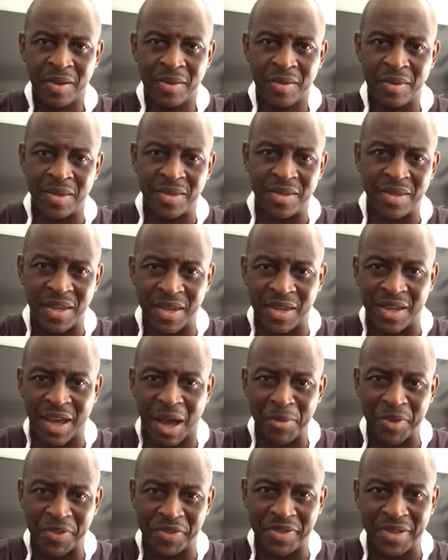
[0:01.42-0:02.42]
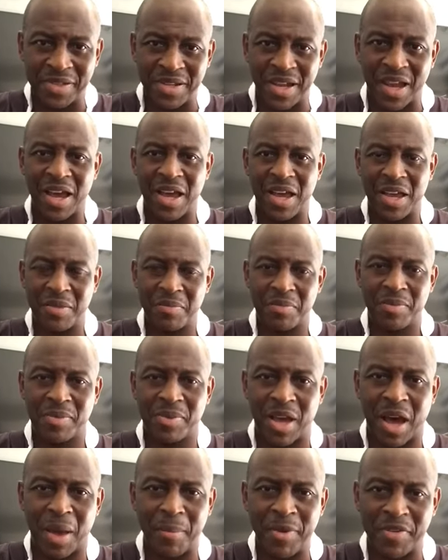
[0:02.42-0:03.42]
They say, cometh the time,
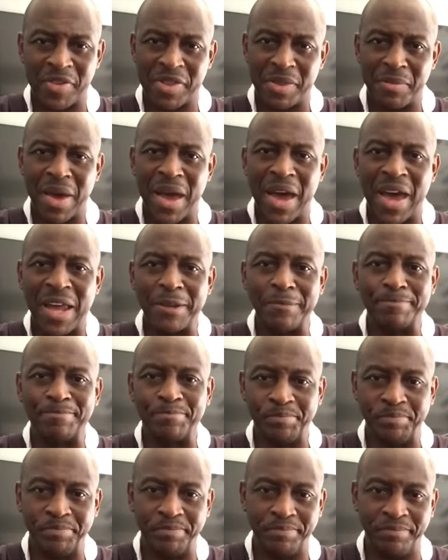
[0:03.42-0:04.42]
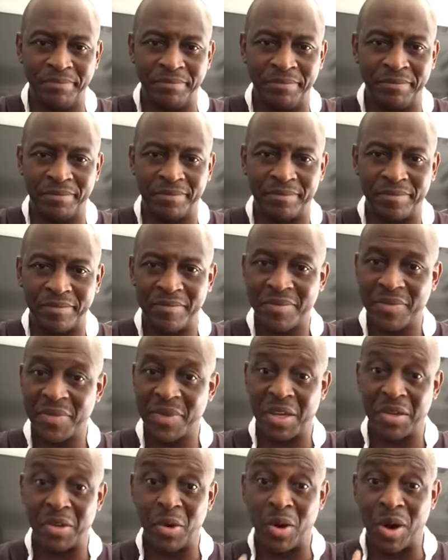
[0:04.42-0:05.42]
cometh the man.
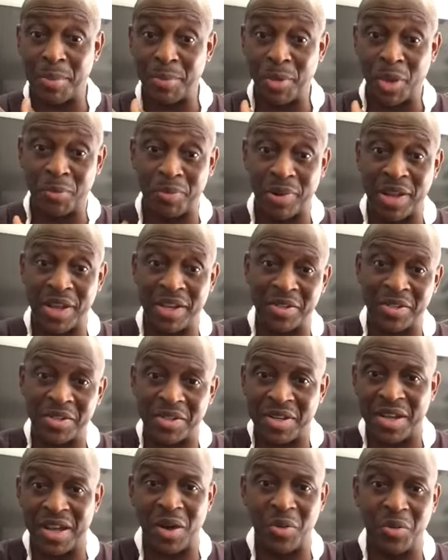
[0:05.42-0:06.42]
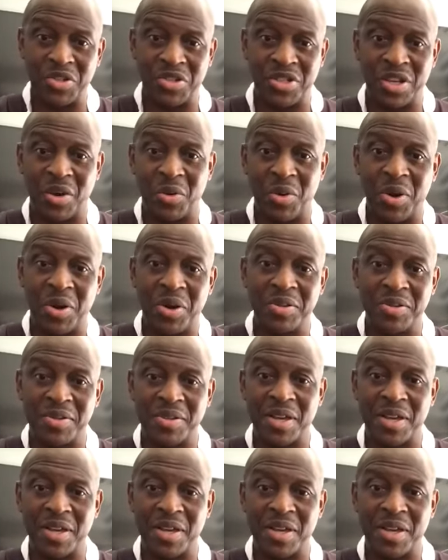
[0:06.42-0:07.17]
No, I'm not playing today. I wish I was.